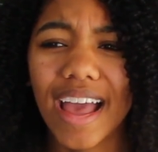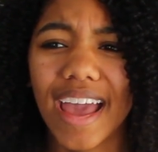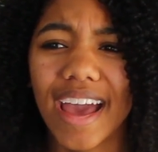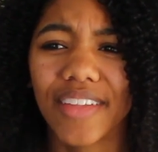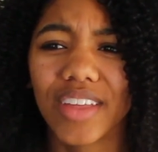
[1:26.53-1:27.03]

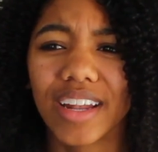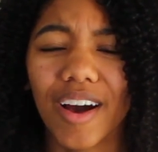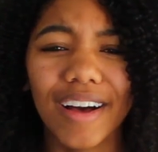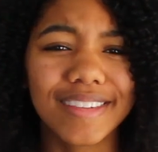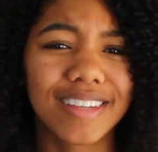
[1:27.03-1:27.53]
And then
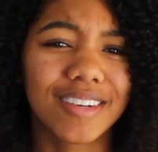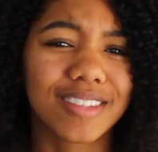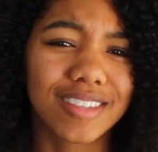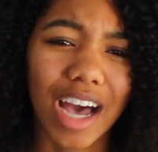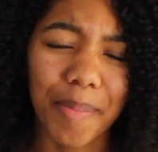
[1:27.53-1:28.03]
also
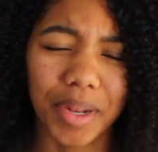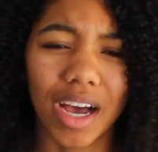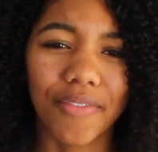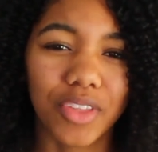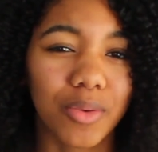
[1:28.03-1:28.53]
to top it
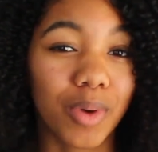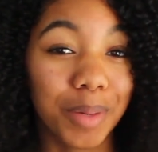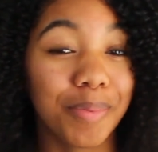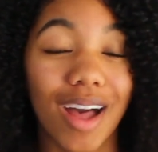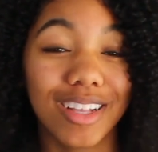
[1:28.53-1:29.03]
off, there
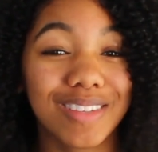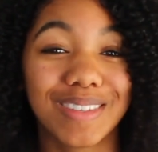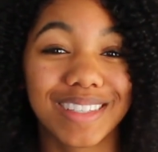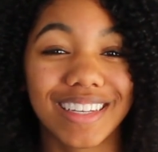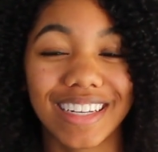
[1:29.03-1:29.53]
were plot
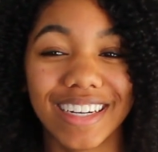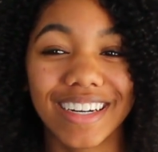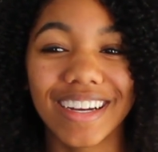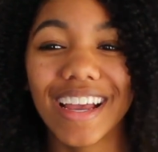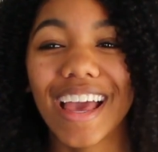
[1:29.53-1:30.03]
twists in
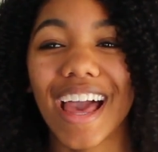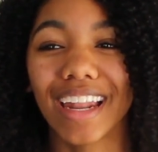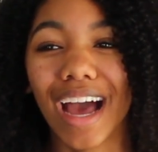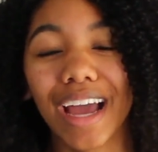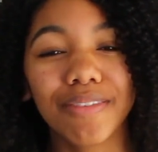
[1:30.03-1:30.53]
here, and
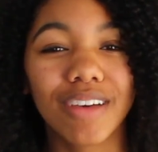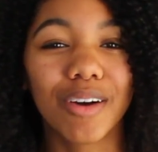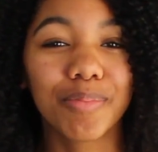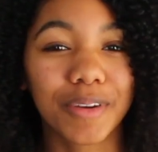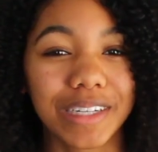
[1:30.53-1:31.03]
I
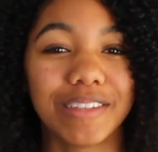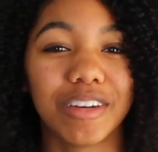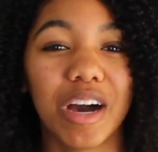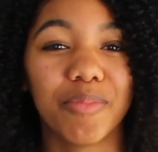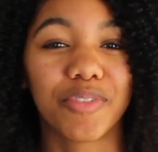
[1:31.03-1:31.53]
felt pretty
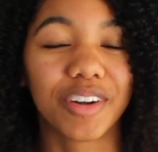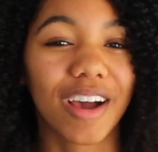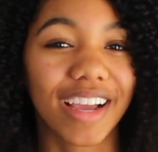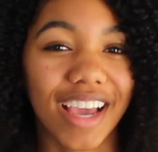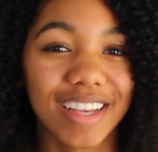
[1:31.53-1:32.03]
dumb for
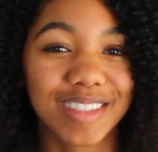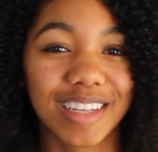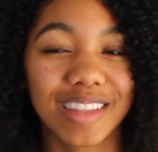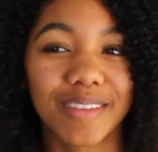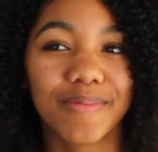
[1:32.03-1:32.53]
not
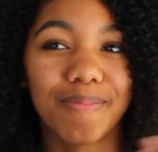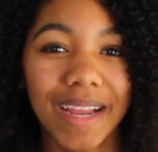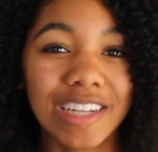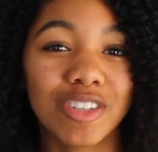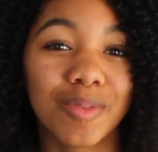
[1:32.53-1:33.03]
guessing the
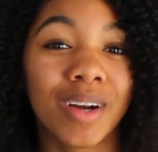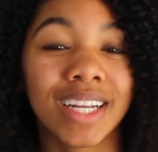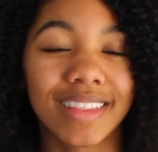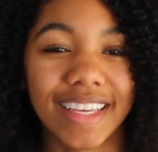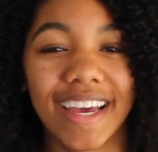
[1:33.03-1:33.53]
major one
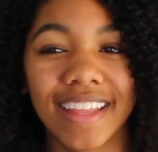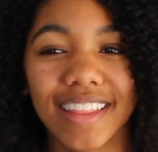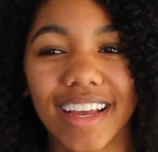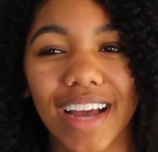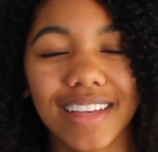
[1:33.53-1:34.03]
at the end.
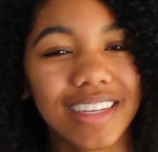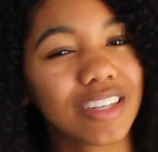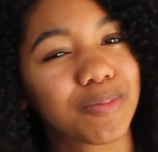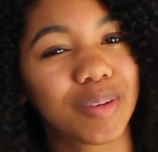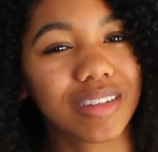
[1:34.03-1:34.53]
Like I said, it
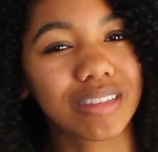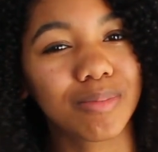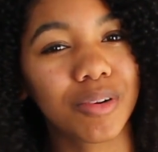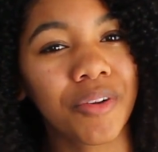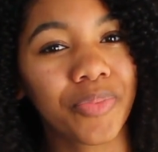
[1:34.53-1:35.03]
was
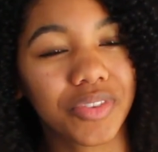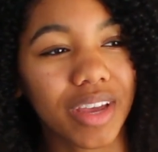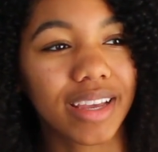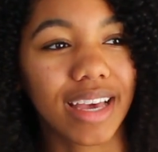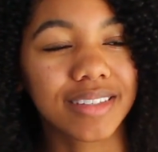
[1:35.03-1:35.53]
predictable, so
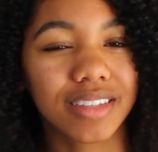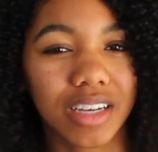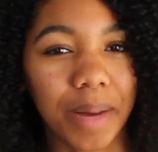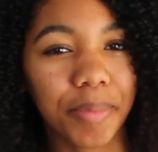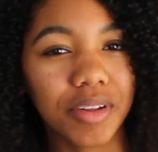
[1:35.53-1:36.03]
I guessed a
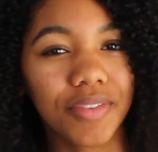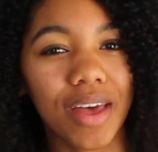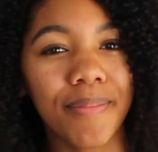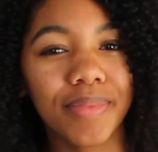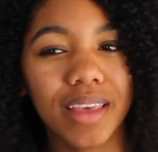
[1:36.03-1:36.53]
couple of
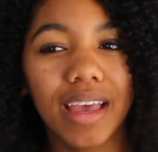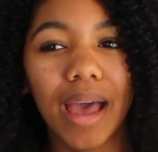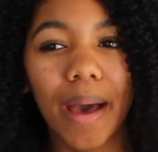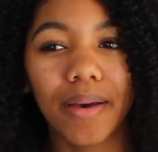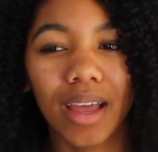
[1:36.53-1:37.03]
them,
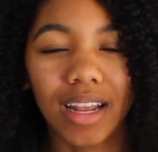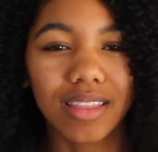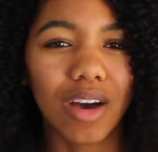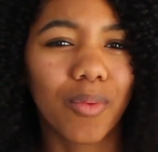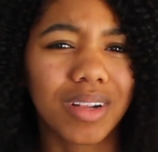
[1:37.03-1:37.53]
and I
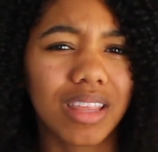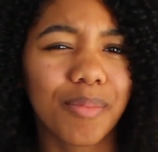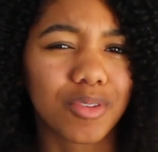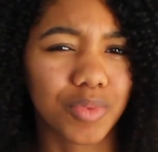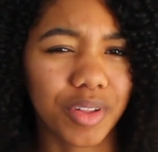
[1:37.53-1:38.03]
thought one of them
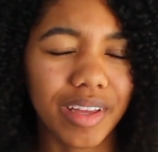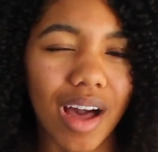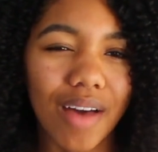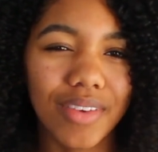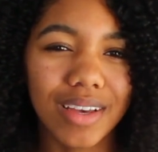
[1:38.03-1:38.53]
was really
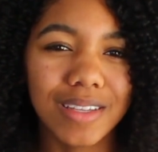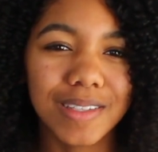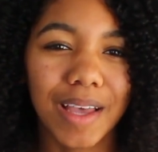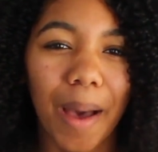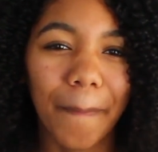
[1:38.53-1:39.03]

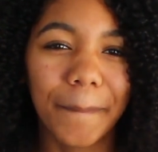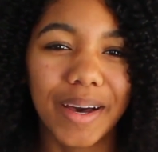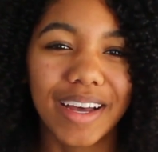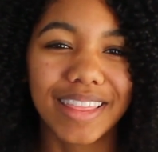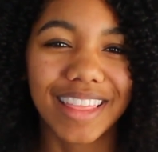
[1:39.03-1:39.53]
obvious,
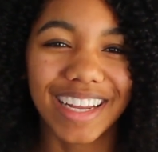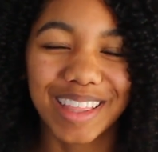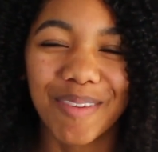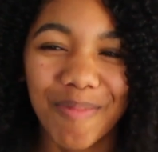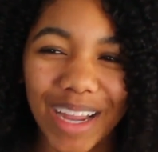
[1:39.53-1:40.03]
but like
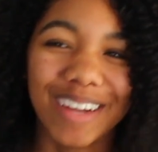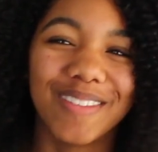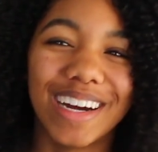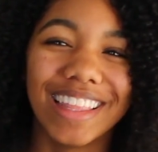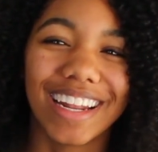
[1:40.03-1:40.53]
the main
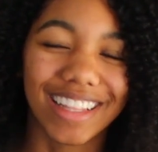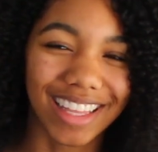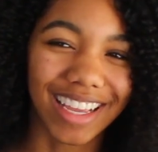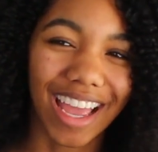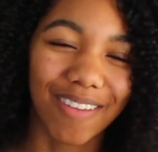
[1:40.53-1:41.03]
one that I
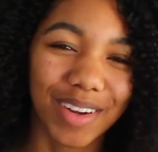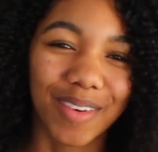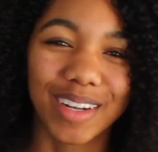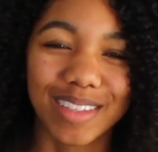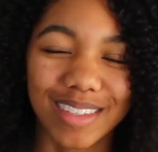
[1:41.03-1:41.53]
think
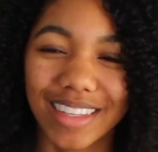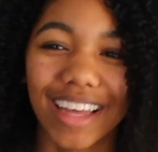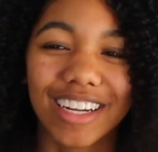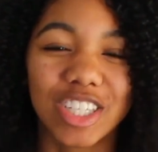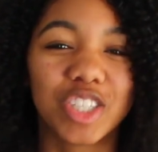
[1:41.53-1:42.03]
everyone is
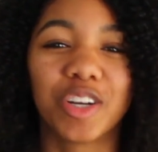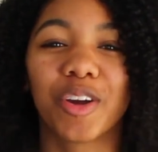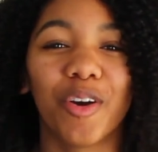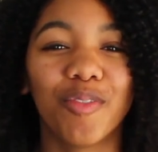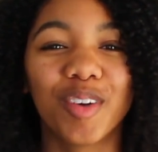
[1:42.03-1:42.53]
like
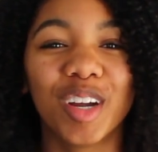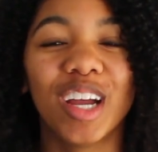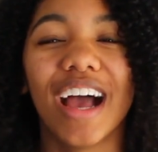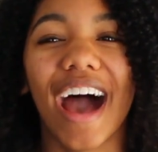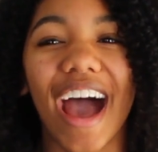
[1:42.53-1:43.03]
shook over,
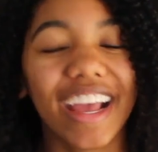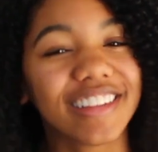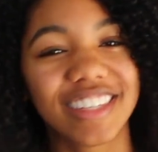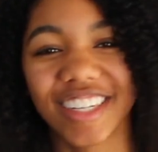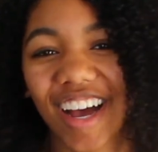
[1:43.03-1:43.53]
I
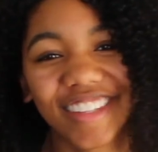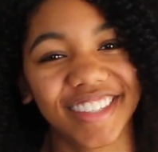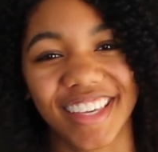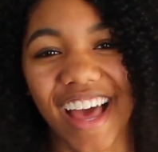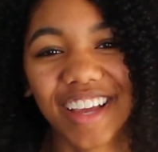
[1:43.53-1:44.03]
did not
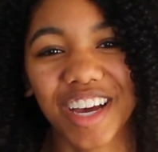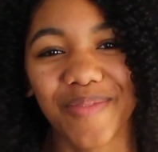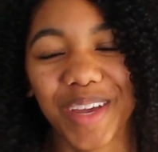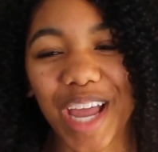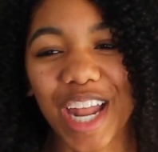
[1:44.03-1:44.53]
see that
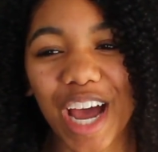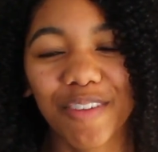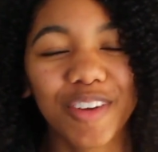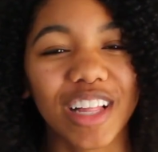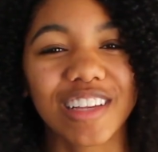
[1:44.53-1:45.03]
coming, and I
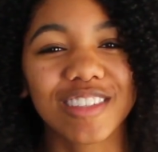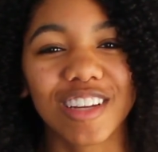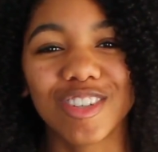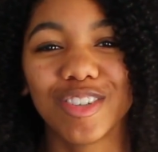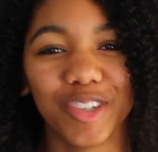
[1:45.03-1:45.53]
feel like
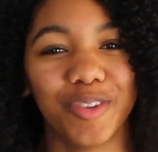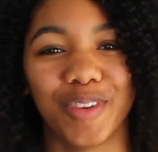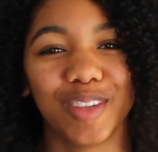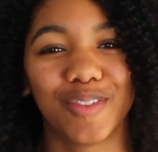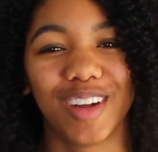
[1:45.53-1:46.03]
such a
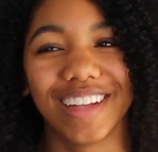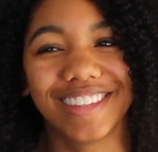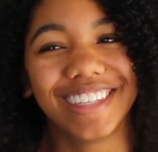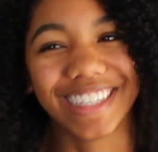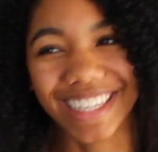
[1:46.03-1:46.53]
doofus for not
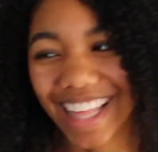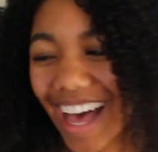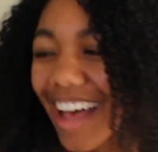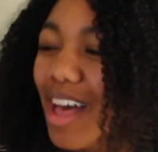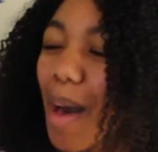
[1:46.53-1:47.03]
seeing
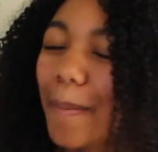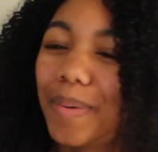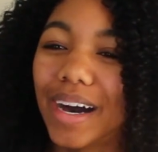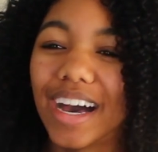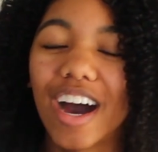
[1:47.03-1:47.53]
that.
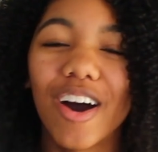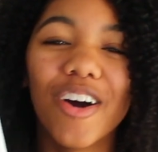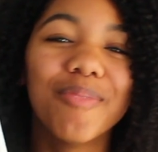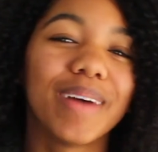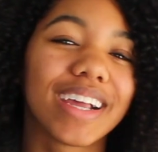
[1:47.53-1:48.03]
But
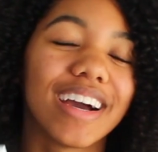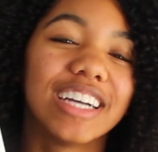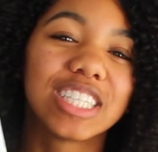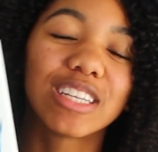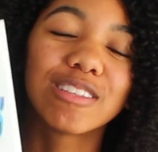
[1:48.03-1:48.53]
oh my
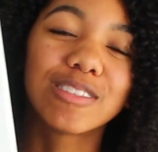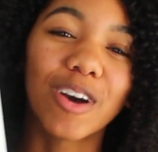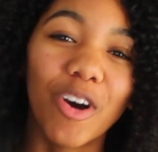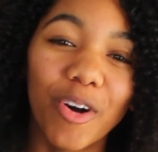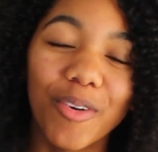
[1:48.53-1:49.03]
gosh,
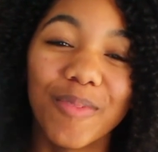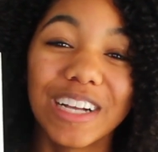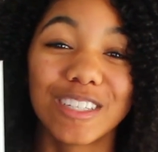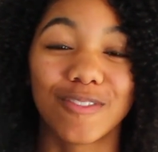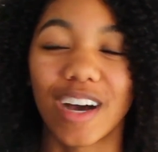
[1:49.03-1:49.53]
so
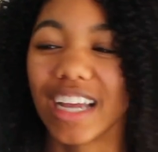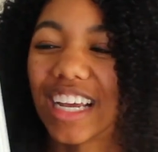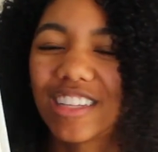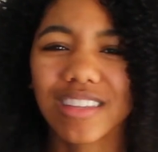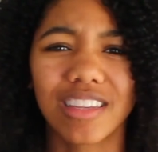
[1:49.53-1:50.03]
much fun,
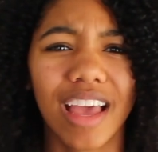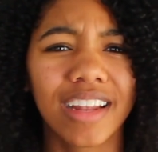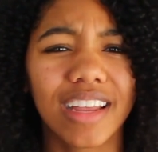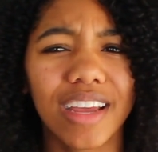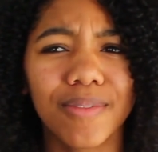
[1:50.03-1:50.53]

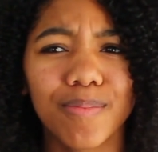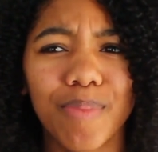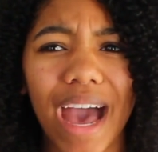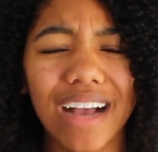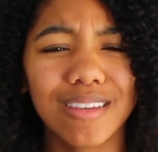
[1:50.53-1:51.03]
and it
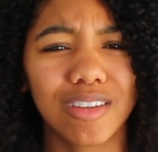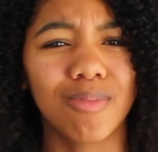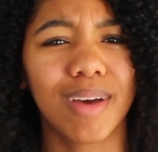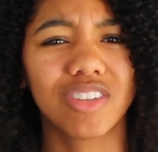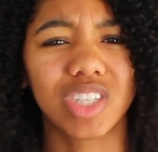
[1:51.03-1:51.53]
packs so
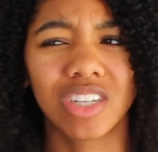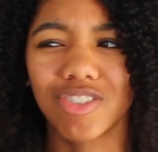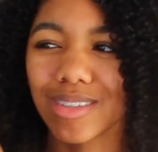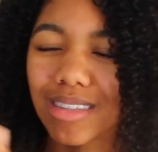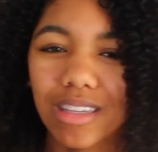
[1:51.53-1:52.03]
much in
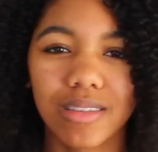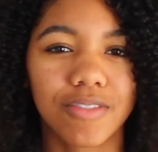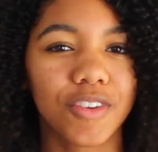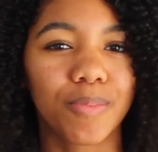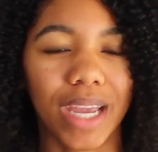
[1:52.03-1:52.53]
just
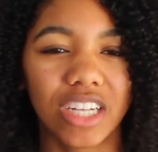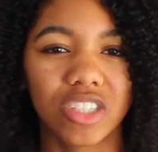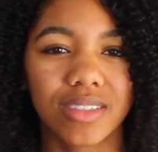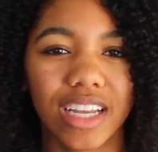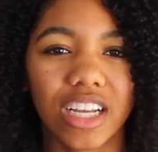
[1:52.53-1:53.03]
these few
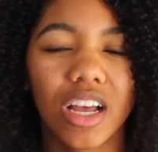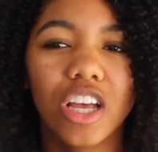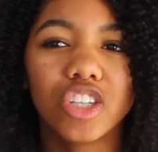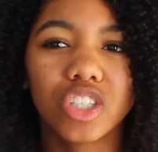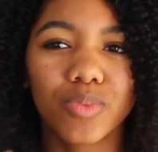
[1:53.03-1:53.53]
pages. Like,
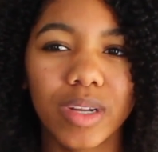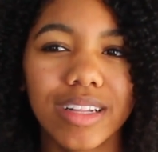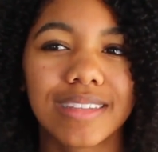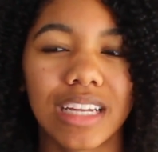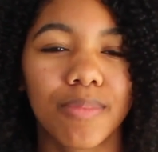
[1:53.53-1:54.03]
she
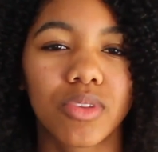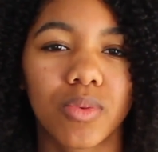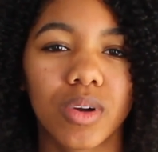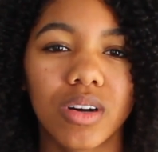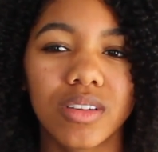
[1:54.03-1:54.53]
really set up the
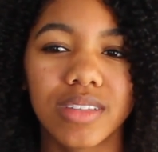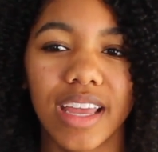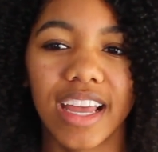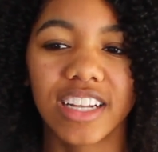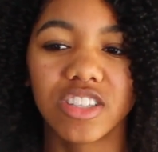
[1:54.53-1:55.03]
world
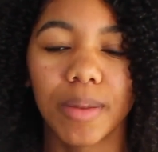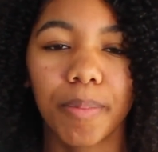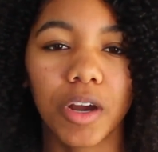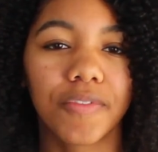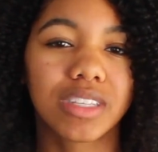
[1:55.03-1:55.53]
in the
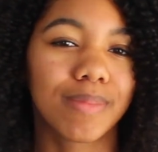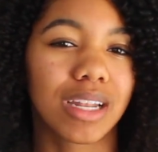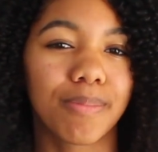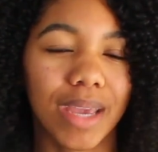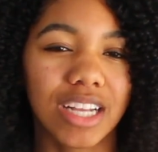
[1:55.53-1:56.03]
perfect
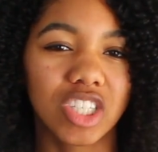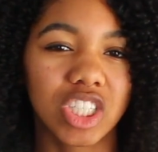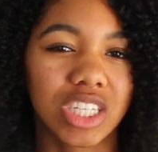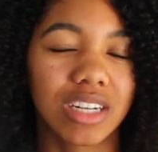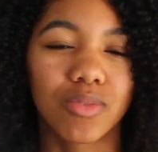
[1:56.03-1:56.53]
amount of
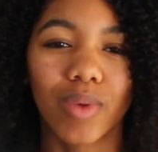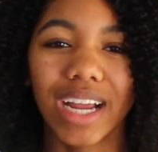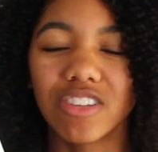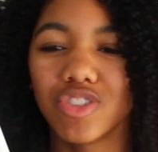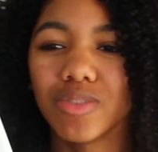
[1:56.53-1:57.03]
pages. She didn't
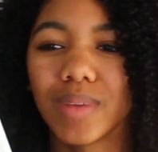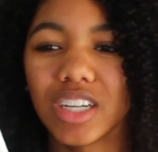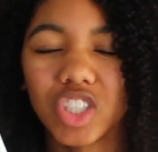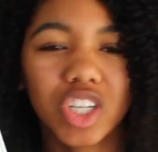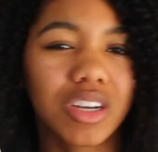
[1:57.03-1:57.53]
write too
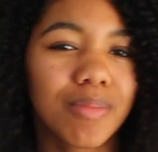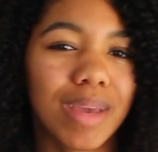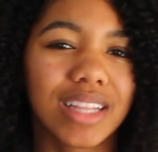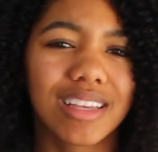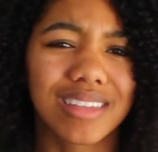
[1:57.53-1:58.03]
much. She could have
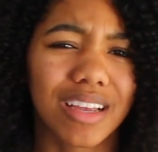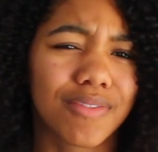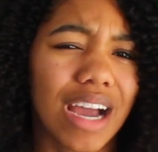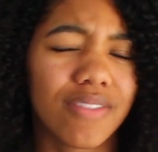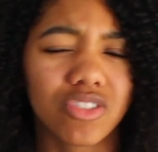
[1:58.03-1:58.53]
made this like
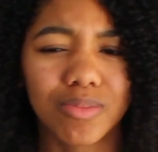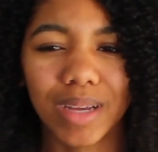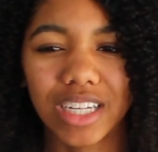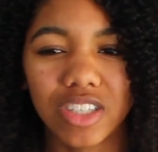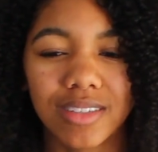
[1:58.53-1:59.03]
500
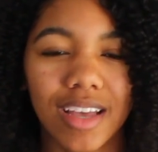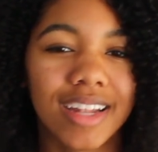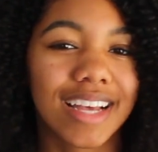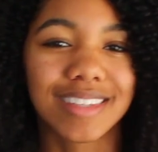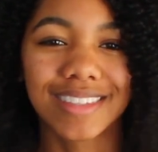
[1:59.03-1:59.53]
pages
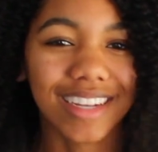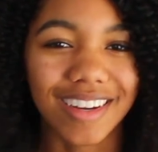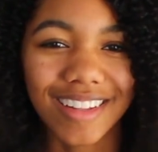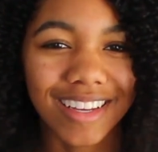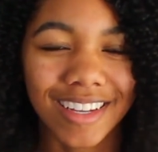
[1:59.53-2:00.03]

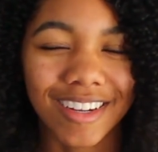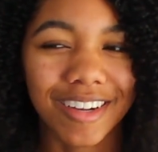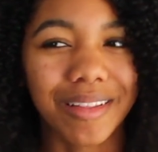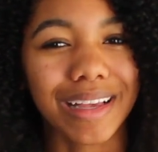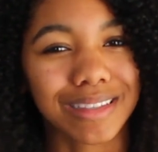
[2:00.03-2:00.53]
unnecessarily, you
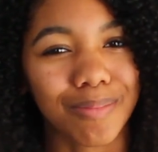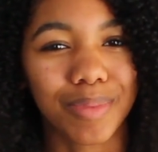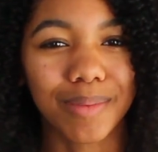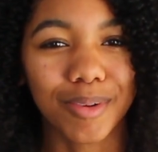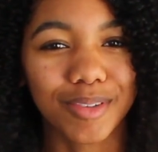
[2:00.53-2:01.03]
know, like some
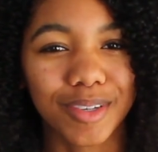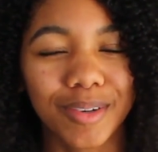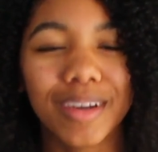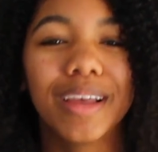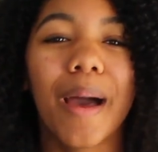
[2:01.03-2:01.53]
people do.